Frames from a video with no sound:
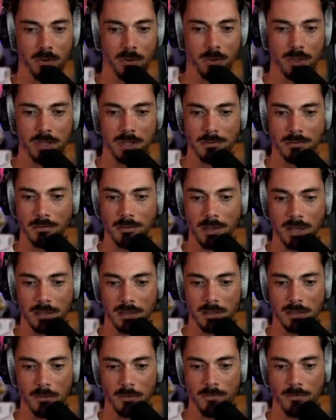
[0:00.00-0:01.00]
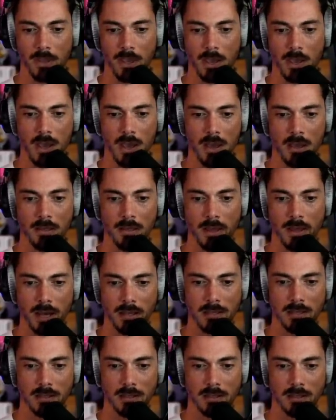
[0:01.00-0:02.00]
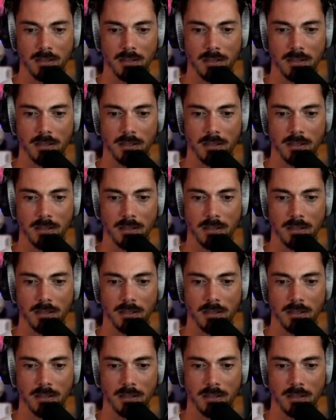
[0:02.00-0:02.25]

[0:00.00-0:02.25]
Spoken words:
and all these other things. So that's